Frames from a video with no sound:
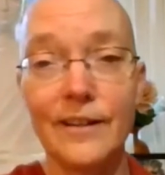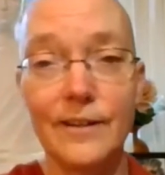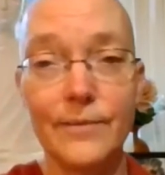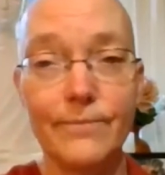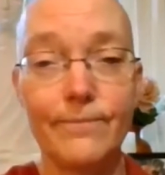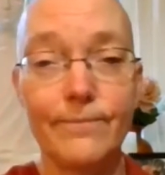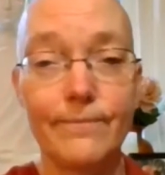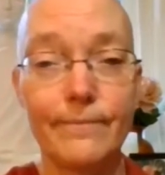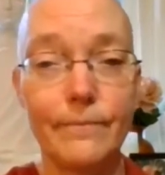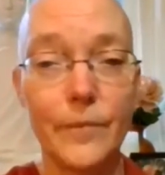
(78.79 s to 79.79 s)
Mom
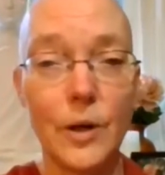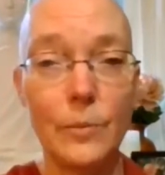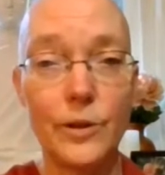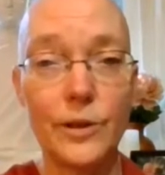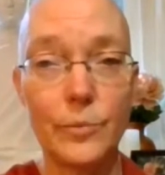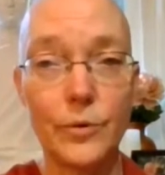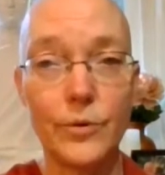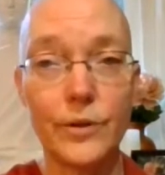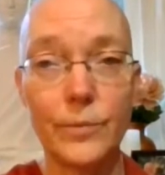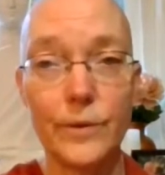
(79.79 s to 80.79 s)
with the
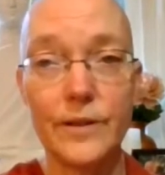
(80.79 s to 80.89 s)
broken